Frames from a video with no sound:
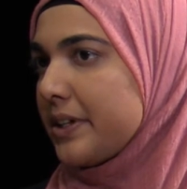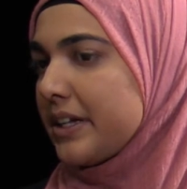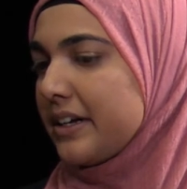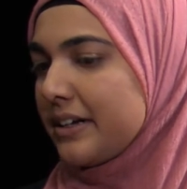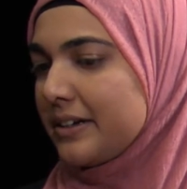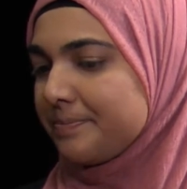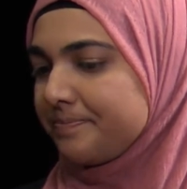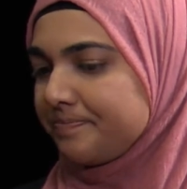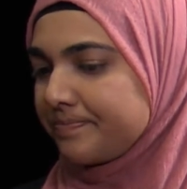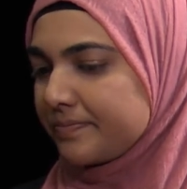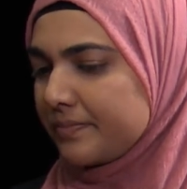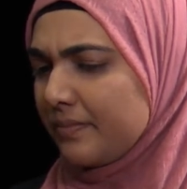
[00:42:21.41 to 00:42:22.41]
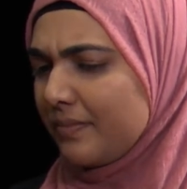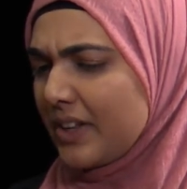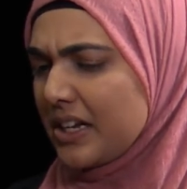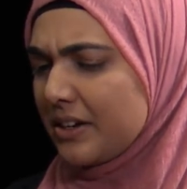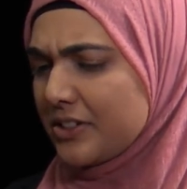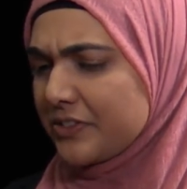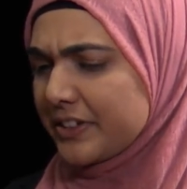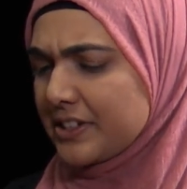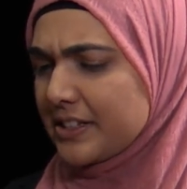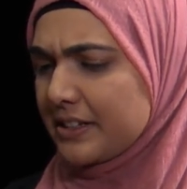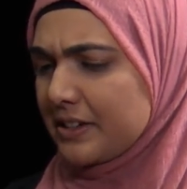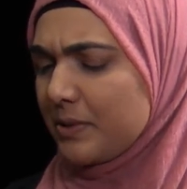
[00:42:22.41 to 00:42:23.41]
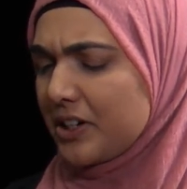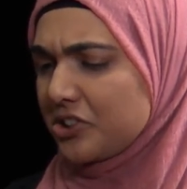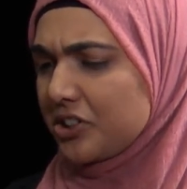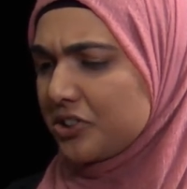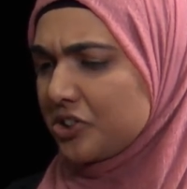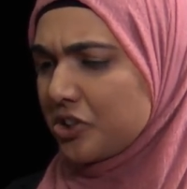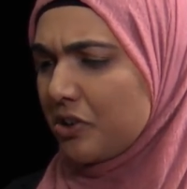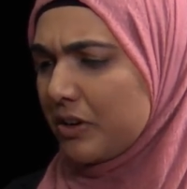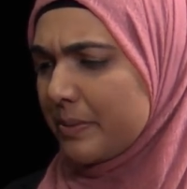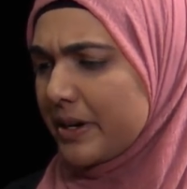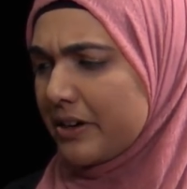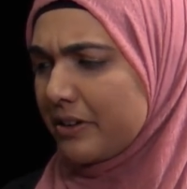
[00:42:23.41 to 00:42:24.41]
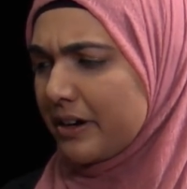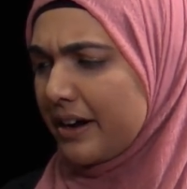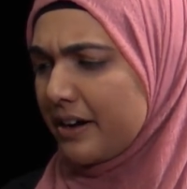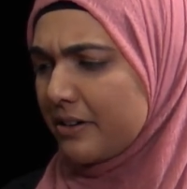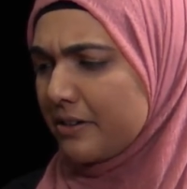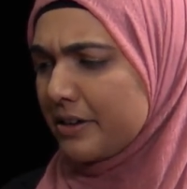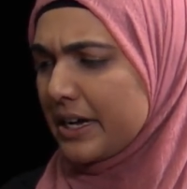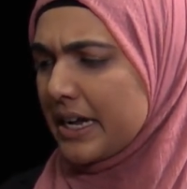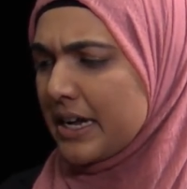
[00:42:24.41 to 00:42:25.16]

um, I was recently watching a show about how